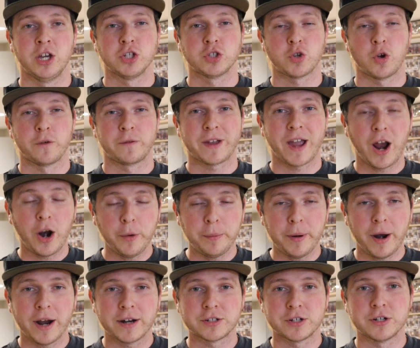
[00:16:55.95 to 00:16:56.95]
So if
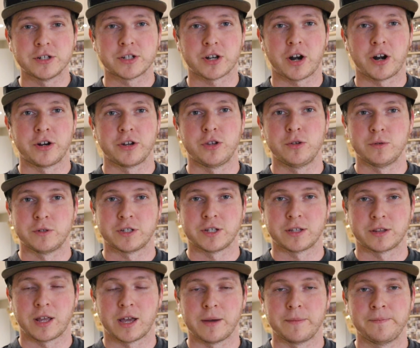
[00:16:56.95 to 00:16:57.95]
chiropractors are
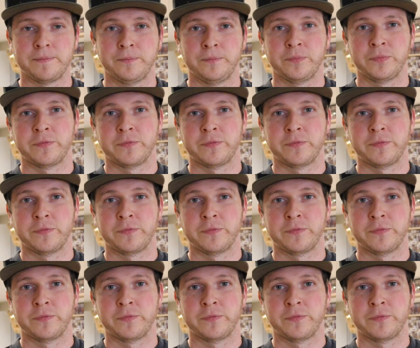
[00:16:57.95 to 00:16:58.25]
using them,